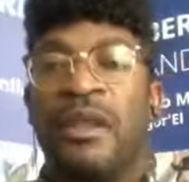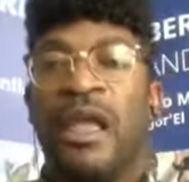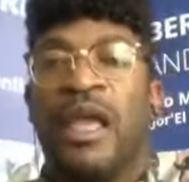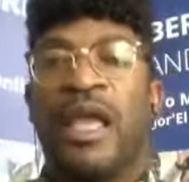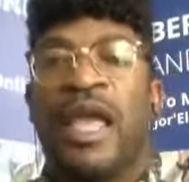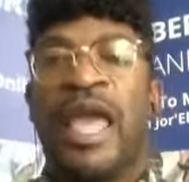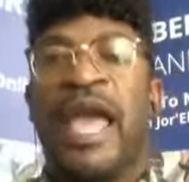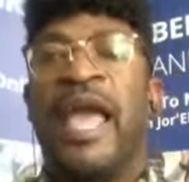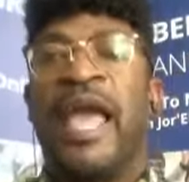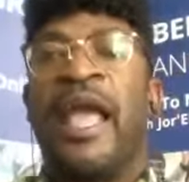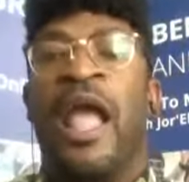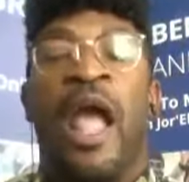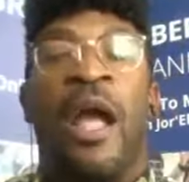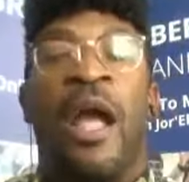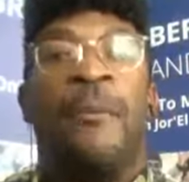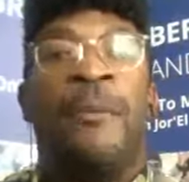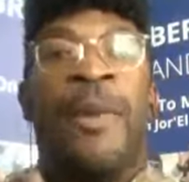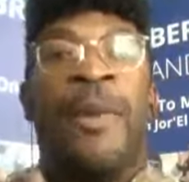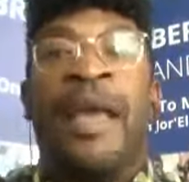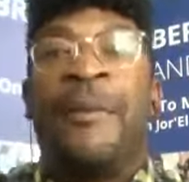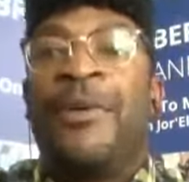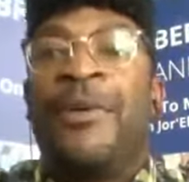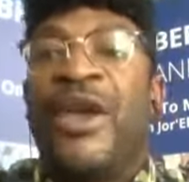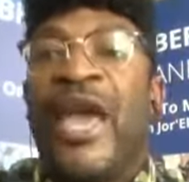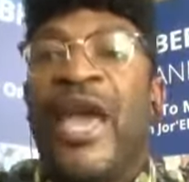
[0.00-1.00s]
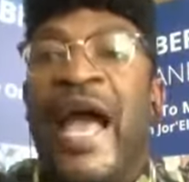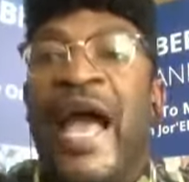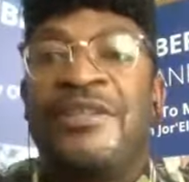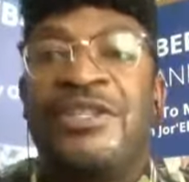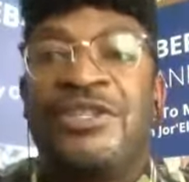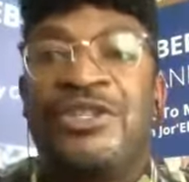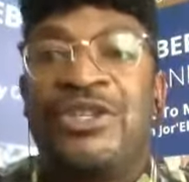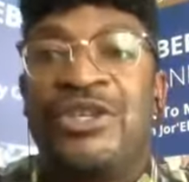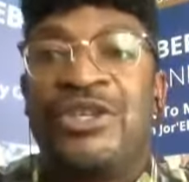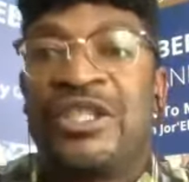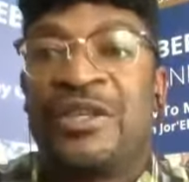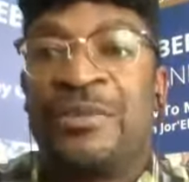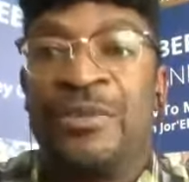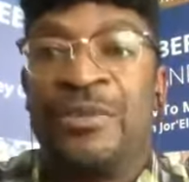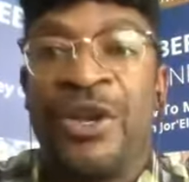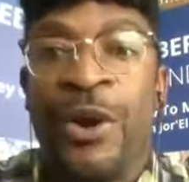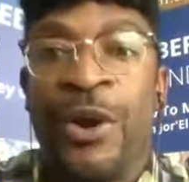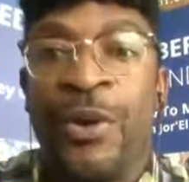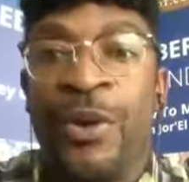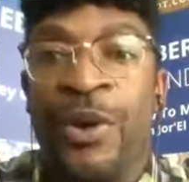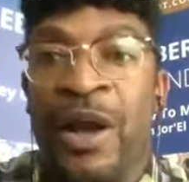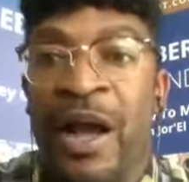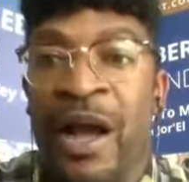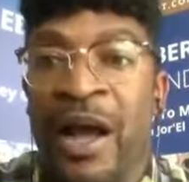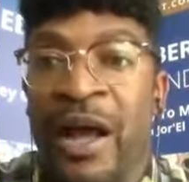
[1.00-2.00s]
Okay, maybe you had to do some
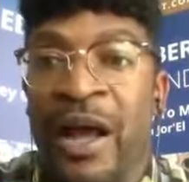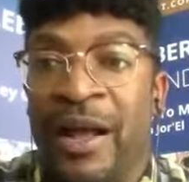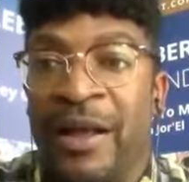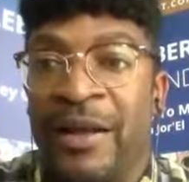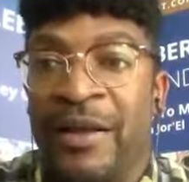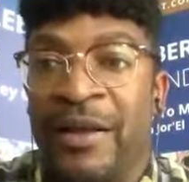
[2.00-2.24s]
yoga,